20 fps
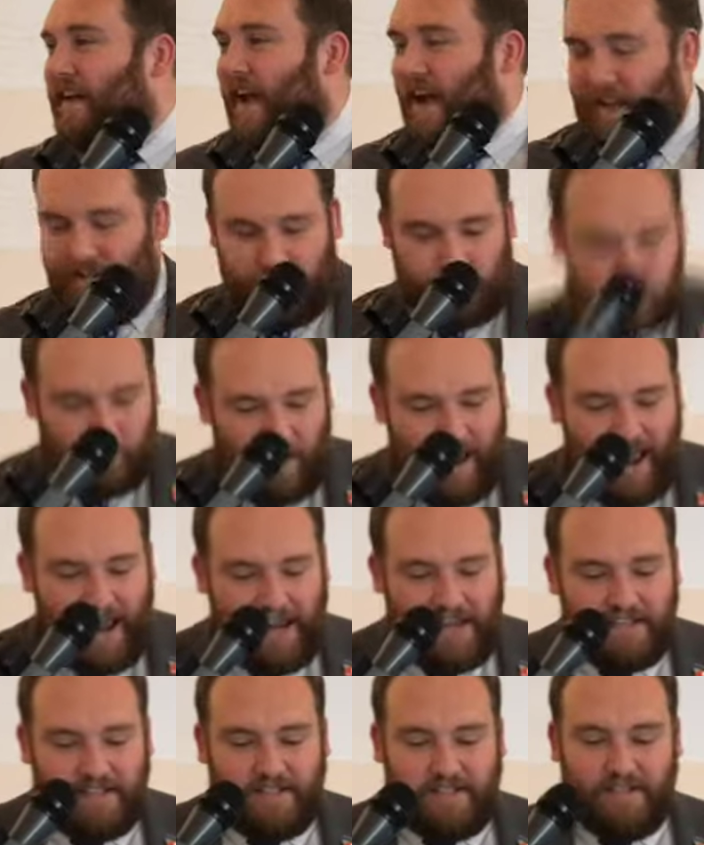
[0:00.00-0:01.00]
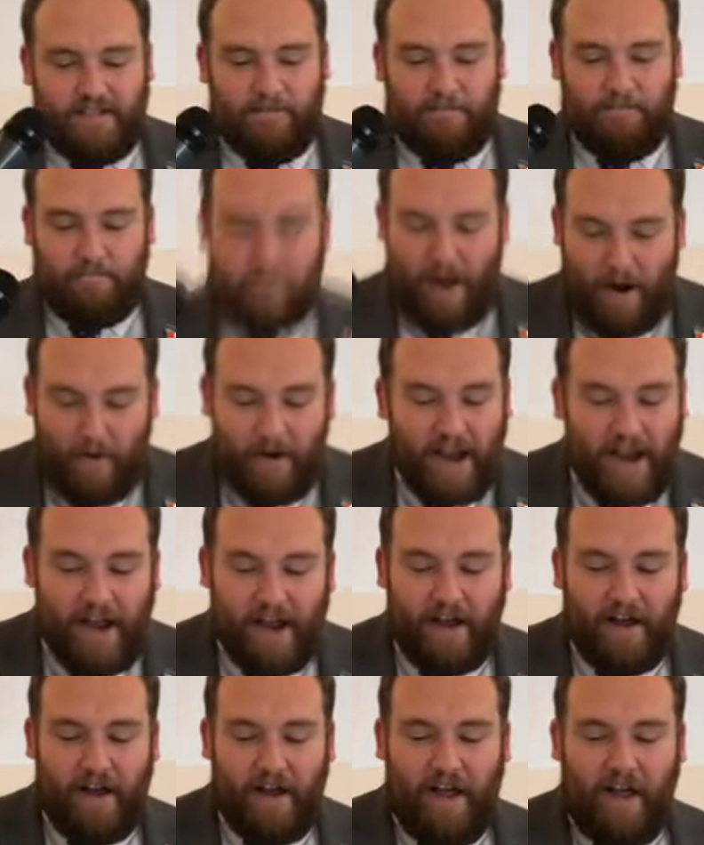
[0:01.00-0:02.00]
and tries to bury
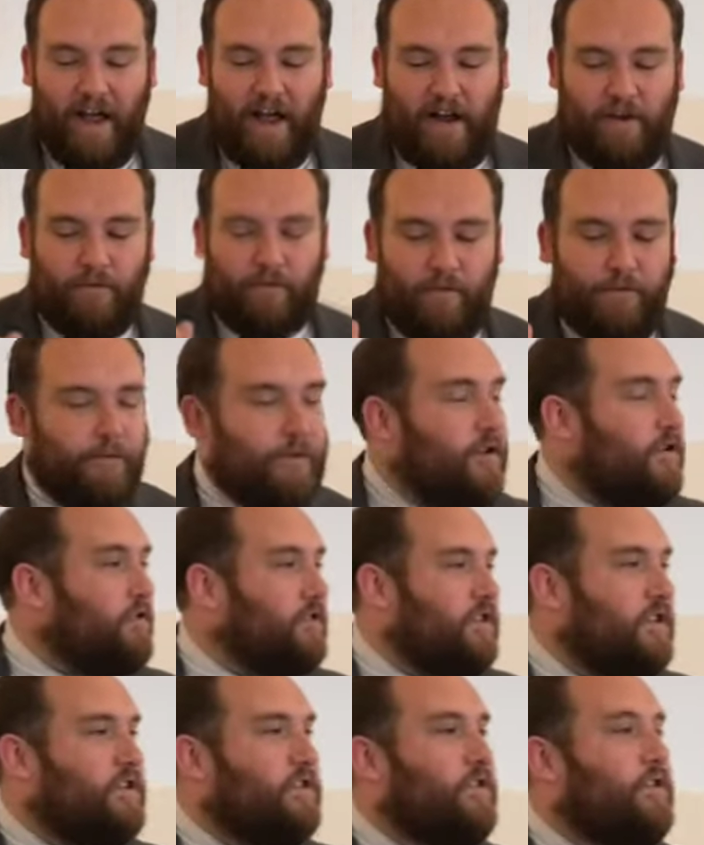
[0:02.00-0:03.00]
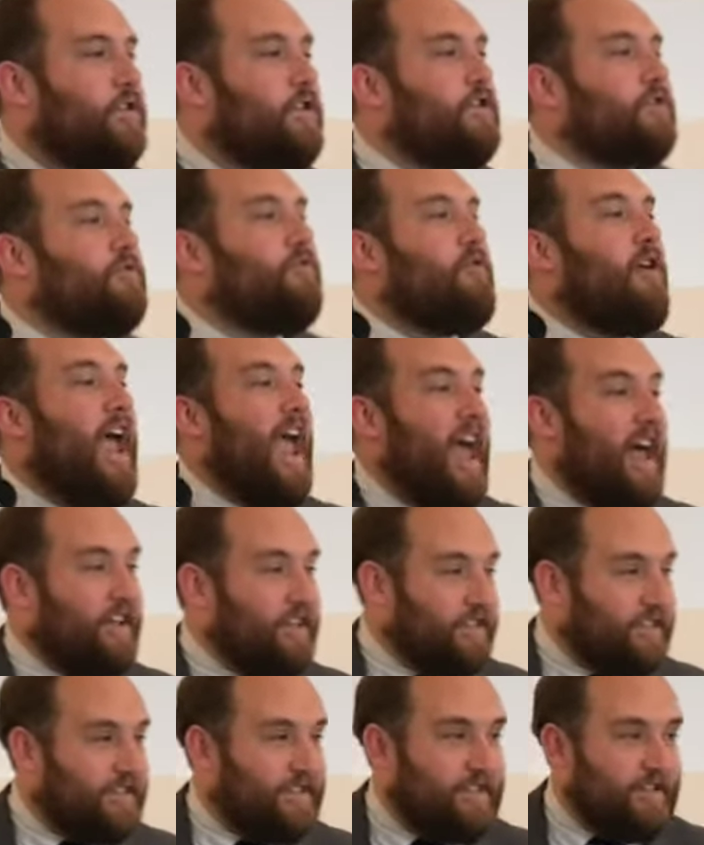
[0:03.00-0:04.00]
and refuses to
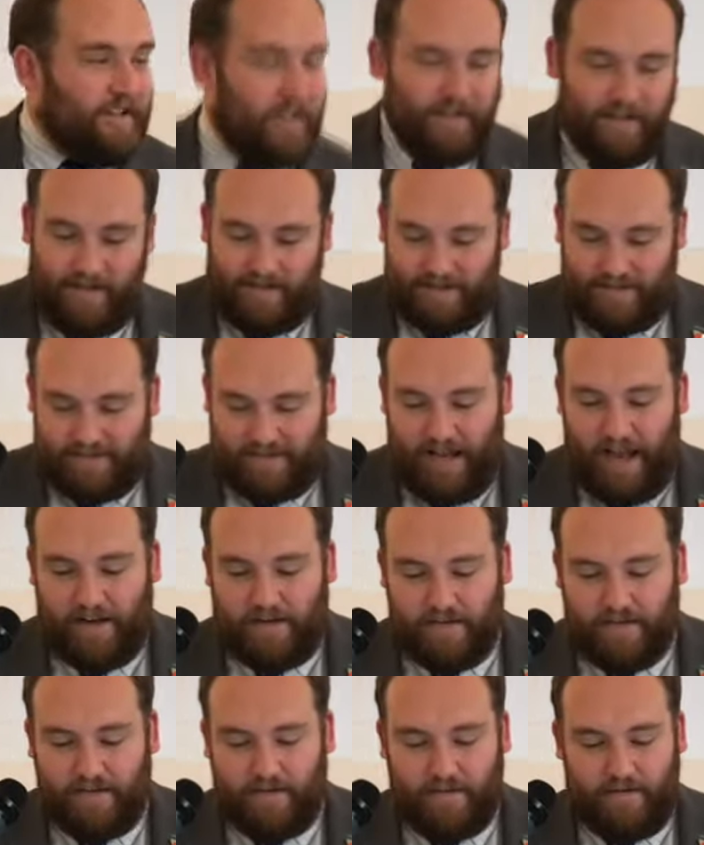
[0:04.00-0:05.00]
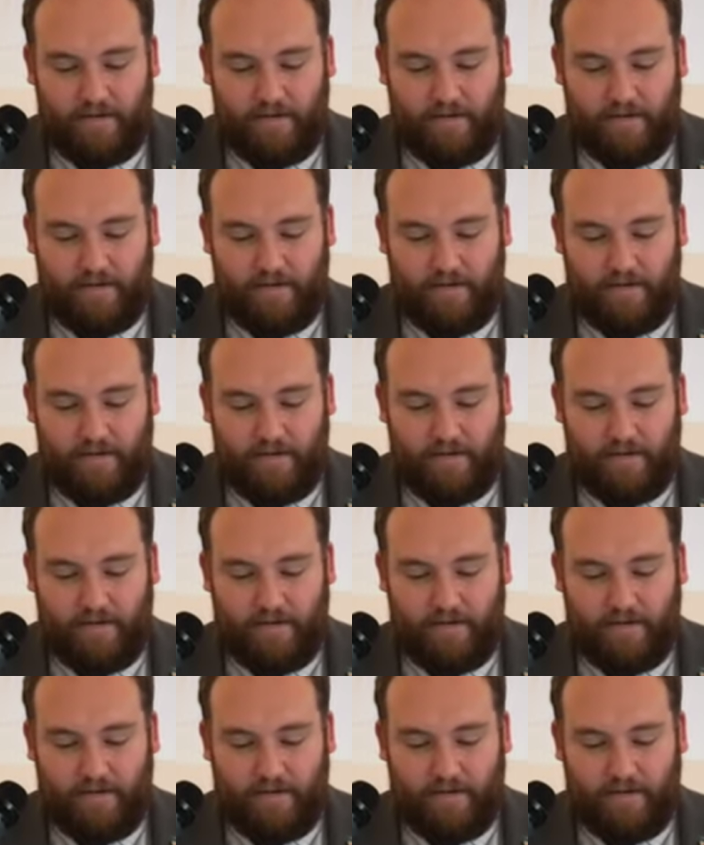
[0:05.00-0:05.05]
address sin